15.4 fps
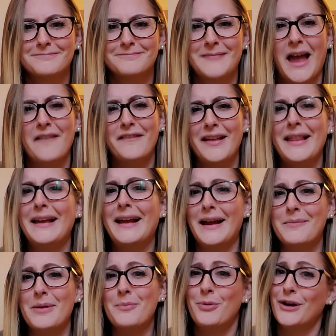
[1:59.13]
I feel like I'd
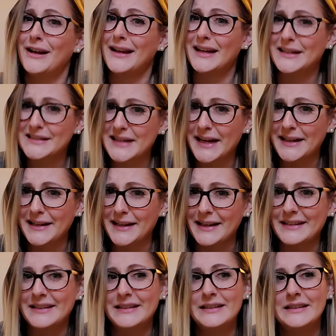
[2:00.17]
be pretty
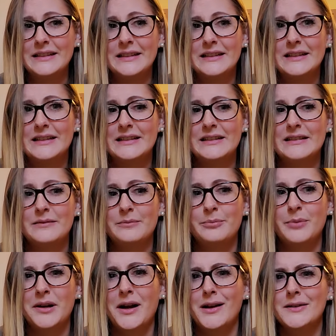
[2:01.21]
excited,
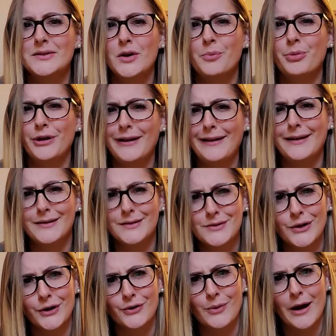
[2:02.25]
but also pretty
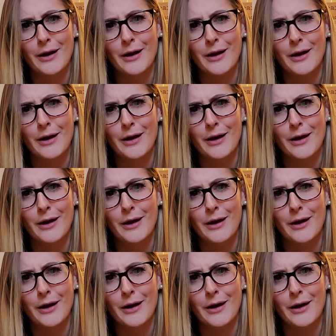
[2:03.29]
concerned why